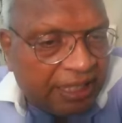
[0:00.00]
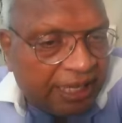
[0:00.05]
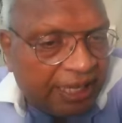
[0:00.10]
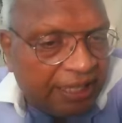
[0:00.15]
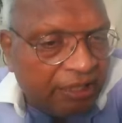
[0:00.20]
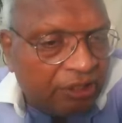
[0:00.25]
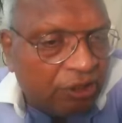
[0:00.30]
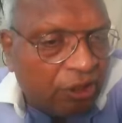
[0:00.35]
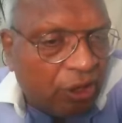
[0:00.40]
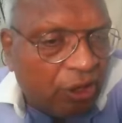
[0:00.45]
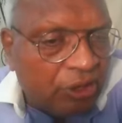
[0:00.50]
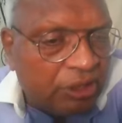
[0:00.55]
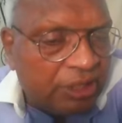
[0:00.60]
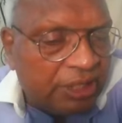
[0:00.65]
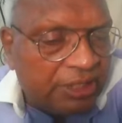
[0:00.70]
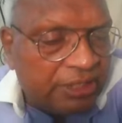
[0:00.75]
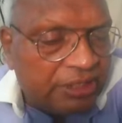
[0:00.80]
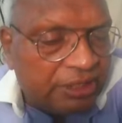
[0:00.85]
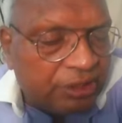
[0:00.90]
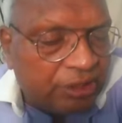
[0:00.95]
and long
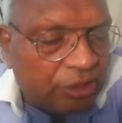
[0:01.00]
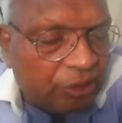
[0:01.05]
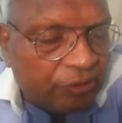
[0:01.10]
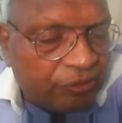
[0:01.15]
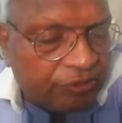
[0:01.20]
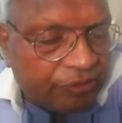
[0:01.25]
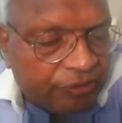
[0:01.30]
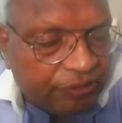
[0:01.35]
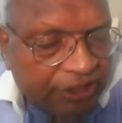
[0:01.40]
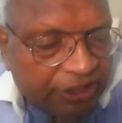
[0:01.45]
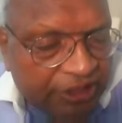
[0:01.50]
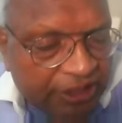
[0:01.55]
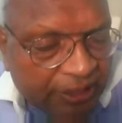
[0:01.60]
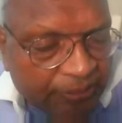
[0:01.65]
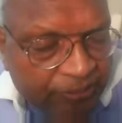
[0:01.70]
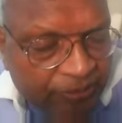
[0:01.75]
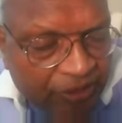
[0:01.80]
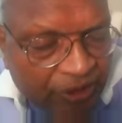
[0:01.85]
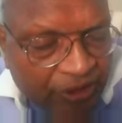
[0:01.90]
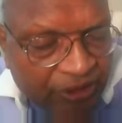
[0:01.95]
list of these
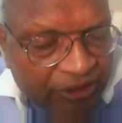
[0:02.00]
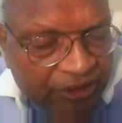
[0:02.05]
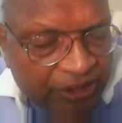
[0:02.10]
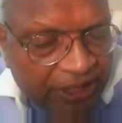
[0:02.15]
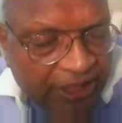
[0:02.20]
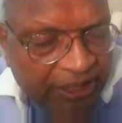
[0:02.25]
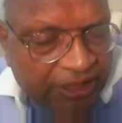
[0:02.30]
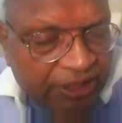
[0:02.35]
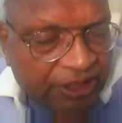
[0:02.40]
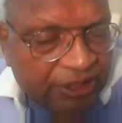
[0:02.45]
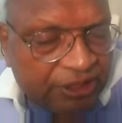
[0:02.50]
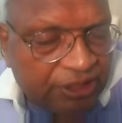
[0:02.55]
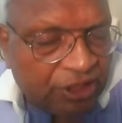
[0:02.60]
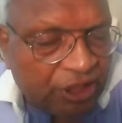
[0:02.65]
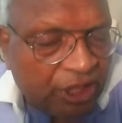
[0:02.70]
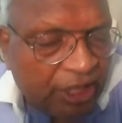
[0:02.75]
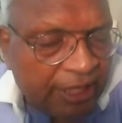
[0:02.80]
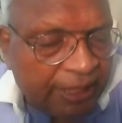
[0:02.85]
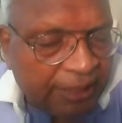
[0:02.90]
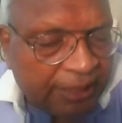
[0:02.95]
subcontractors
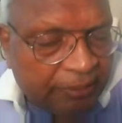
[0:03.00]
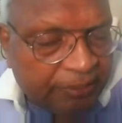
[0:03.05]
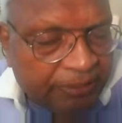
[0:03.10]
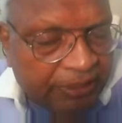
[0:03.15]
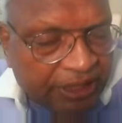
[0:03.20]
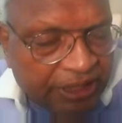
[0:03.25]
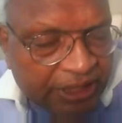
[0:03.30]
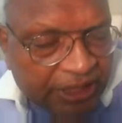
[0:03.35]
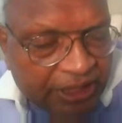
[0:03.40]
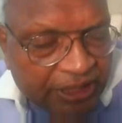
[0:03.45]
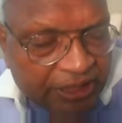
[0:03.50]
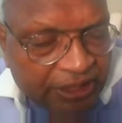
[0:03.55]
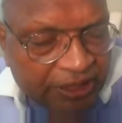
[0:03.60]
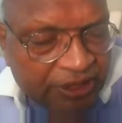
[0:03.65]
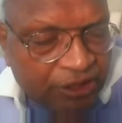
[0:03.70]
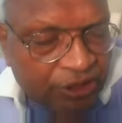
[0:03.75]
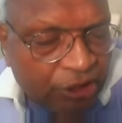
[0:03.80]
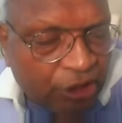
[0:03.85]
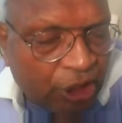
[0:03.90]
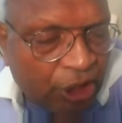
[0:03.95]
and
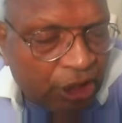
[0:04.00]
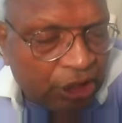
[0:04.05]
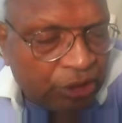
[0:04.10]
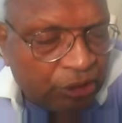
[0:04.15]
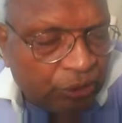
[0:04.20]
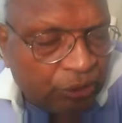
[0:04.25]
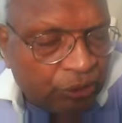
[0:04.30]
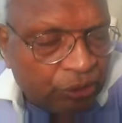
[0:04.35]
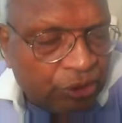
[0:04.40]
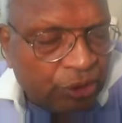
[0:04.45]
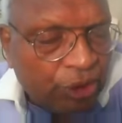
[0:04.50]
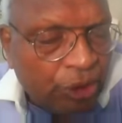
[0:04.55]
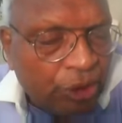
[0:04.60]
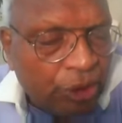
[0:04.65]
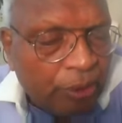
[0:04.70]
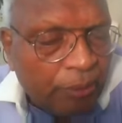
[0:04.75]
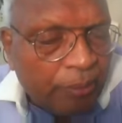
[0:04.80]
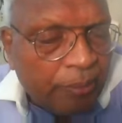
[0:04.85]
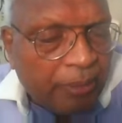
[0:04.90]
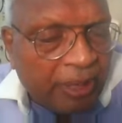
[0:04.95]
applicators, all those
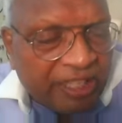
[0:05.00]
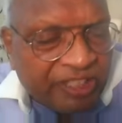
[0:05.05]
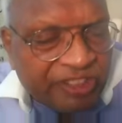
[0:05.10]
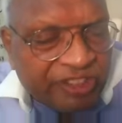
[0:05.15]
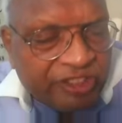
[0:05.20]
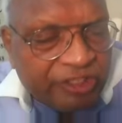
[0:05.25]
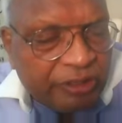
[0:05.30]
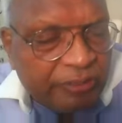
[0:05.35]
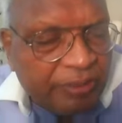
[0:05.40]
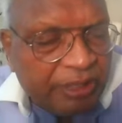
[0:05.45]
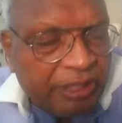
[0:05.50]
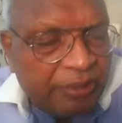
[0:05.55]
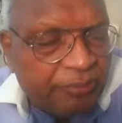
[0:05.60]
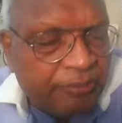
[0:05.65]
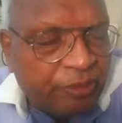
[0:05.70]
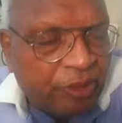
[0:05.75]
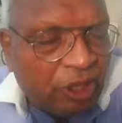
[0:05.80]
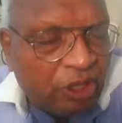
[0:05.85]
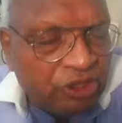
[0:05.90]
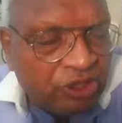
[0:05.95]
must be
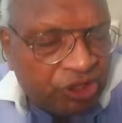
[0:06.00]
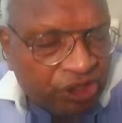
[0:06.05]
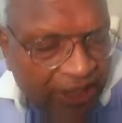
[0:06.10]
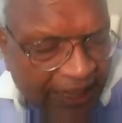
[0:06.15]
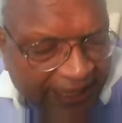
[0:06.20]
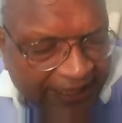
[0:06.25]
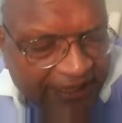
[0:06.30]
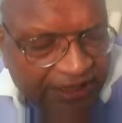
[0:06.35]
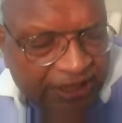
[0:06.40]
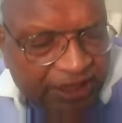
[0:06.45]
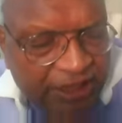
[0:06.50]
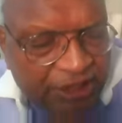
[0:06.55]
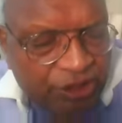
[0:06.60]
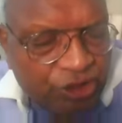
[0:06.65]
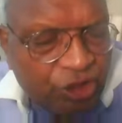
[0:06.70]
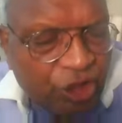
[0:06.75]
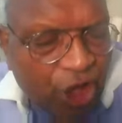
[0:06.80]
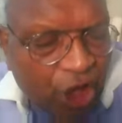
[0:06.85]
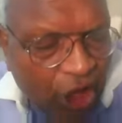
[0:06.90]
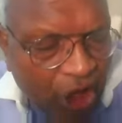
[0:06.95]
projected
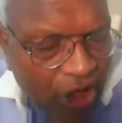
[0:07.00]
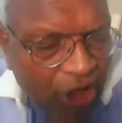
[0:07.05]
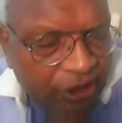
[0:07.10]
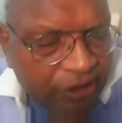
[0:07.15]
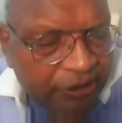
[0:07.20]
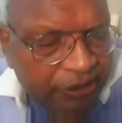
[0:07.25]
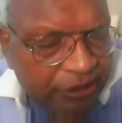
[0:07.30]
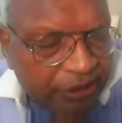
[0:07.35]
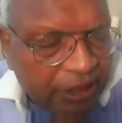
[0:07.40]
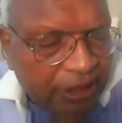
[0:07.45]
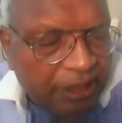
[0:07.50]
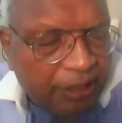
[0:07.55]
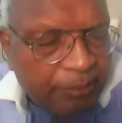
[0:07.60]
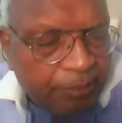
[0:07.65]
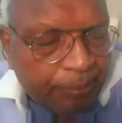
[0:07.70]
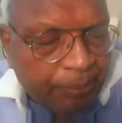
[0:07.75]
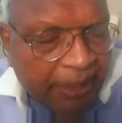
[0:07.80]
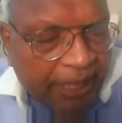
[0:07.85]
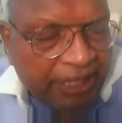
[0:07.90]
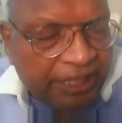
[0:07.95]
on
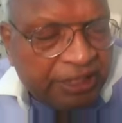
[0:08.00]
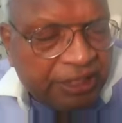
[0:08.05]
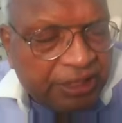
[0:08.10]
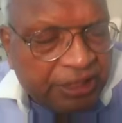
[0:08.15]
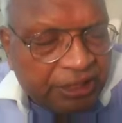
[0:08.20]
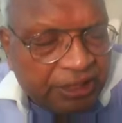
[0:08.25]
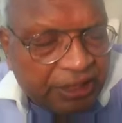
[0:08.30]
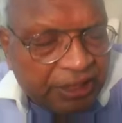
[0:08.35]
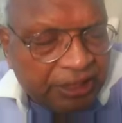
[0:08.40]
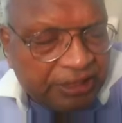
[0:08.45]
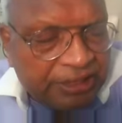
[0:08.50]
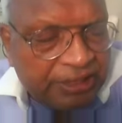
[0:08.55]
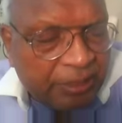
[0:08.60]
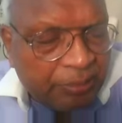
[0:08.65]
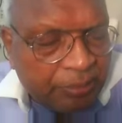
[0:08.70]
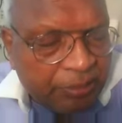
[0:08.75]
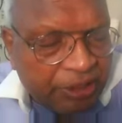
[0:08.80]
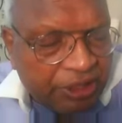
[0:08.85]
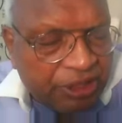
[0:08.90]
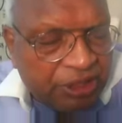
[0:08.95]
material
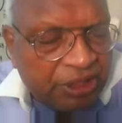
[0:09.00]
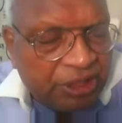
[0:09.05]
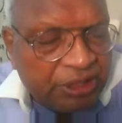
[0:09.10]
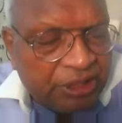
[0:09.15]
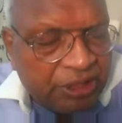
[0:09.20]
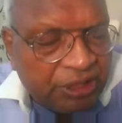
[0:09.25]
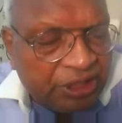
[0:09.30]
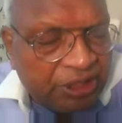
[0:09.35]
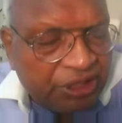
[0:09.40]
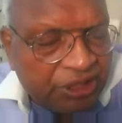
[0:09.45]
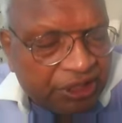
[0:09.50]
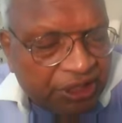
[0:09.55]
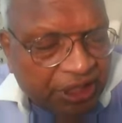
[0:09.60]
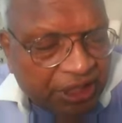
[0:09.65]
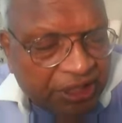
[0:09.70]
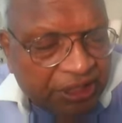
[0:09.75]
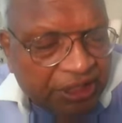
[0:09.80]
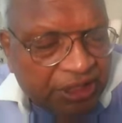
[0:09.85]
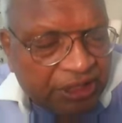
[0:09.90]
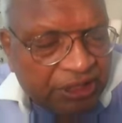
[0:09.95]
submission
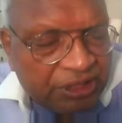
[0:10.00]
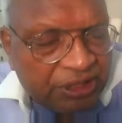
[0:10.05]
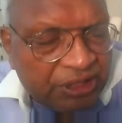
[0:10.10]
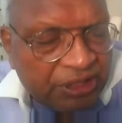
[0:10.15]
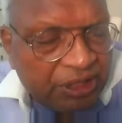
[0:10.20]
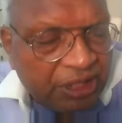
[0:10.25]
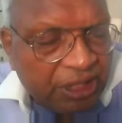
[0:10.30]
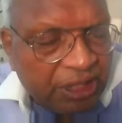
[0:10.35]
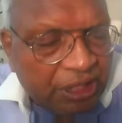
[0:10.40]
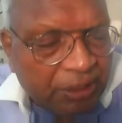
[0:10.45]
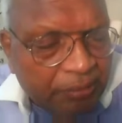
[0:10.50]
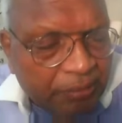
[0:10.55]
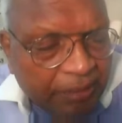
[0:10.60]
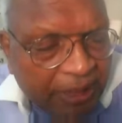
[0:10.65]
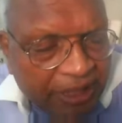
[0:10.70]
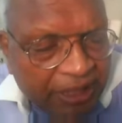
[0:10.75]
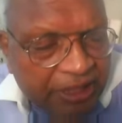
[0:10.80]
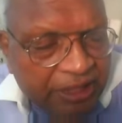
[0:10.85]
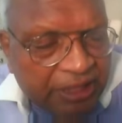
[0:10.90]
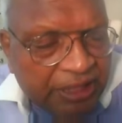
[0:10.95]
status,
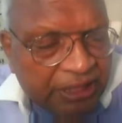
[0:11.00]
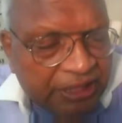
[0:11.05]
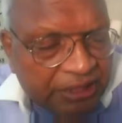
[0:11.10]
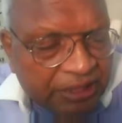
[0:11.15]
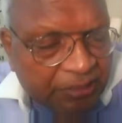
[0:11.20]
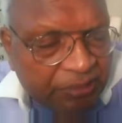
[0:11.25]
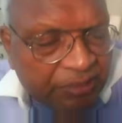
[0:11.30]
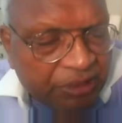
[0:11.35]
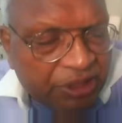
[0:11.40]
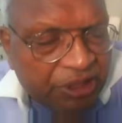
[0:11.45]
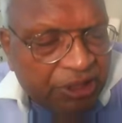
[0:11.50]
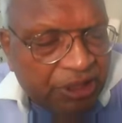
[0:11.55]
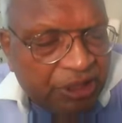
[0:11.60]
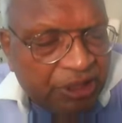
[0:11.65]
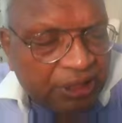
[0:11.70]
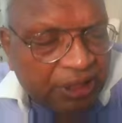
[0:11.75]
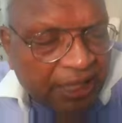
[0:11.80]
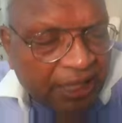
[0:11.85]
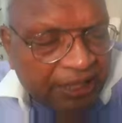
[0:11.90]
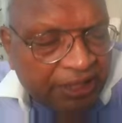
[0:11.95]
material
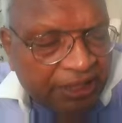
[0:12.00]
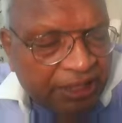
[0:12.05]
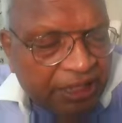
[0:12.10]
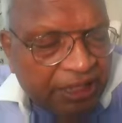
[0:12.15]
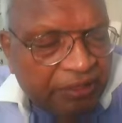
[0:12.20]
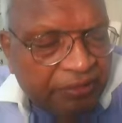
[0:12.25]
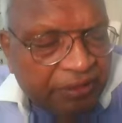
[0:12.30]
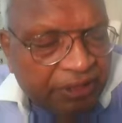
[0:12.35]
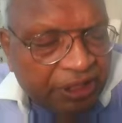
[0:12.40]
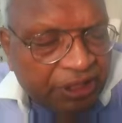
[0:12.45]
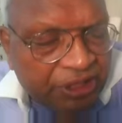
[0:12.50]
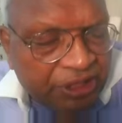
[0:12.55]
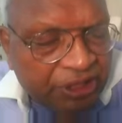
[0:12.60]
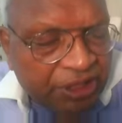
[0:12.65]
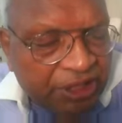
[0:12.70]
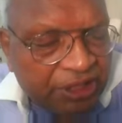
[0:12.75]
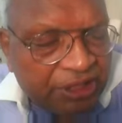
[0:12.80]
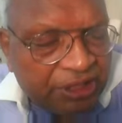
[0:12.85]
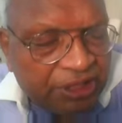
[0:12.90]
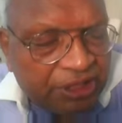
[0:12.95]
submission and delivery
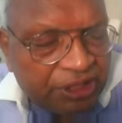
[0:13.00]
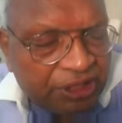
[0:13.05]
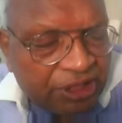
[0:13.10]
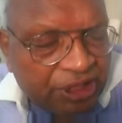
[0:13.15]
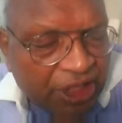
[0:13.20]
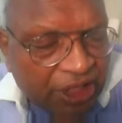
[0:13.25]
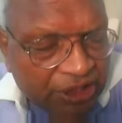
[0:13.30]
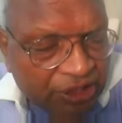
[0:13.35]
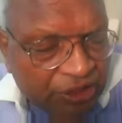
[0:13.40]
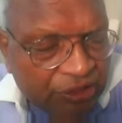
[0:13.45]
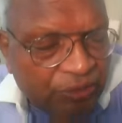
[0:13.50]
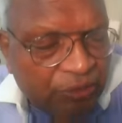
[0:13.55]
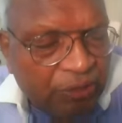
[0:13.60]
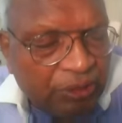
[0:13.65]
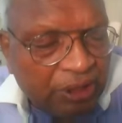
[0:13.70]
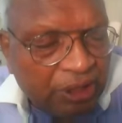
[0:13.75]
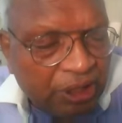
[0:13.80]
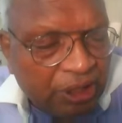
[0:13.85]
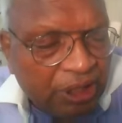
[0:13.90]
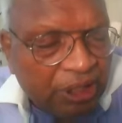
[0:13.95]
status
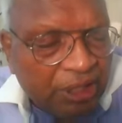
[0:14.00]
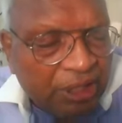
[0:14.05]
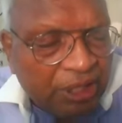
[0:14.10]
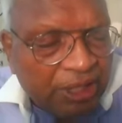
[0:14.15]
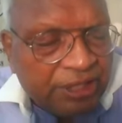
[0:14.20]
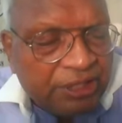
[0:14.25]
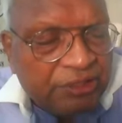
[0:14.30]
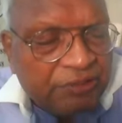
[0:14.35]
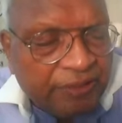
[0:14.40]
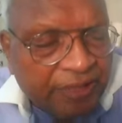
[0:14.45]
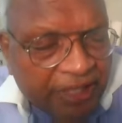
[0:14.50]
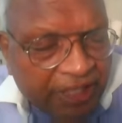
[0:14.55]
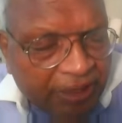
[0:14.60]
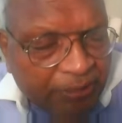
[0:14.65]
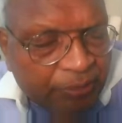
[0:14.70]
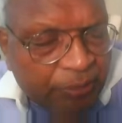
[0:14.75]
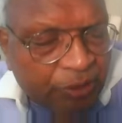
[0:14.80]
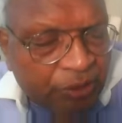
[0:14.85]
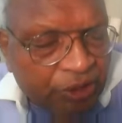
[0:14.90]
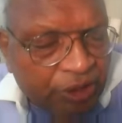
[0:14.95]
schedule. It's very
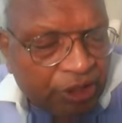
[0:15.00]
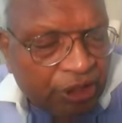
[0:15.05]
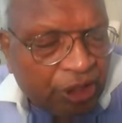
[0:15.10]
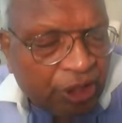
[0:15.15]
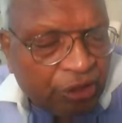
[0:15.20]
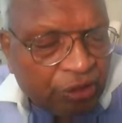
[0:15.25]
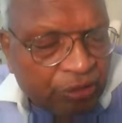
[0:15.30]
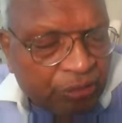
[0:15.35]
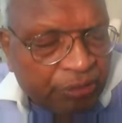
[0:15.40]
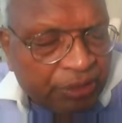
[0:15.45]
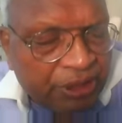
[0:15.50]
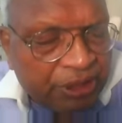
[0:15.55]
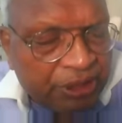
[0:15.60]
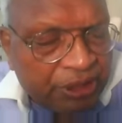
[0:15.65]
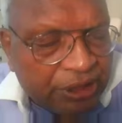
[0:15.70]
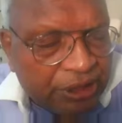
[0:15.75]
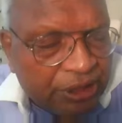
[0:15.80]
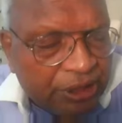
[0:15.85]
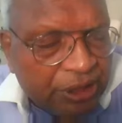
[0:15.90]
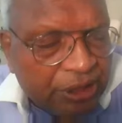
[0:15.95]
important document
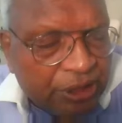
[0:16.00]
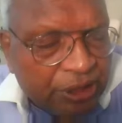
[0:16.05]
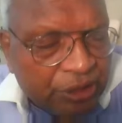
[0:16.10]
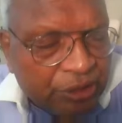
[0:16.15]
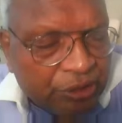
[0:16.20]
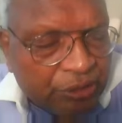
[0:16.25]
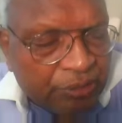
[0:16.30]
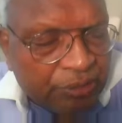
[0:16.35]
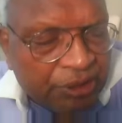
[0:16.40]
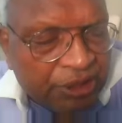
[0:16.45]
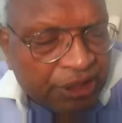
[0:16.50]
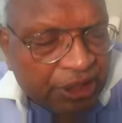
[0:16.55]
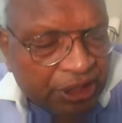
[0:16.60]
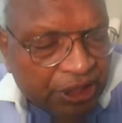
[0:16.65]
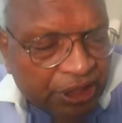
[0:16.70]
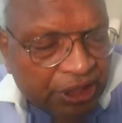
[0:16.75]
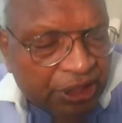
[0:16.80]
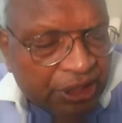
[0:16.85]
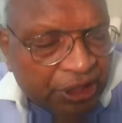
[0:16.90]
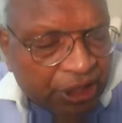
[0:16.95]
to be
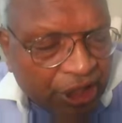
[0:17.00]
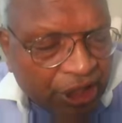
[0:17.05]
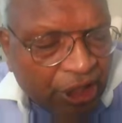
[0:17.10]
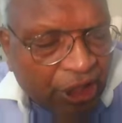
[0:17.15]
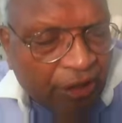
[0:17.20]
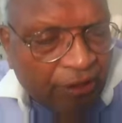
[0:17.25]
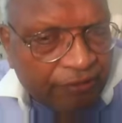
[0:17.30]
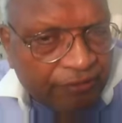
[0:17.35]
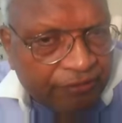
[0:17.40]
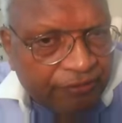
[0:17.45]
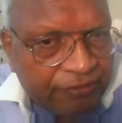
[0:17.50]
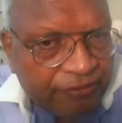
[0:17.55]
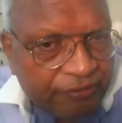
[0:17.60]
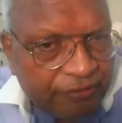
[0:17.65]
taken care of.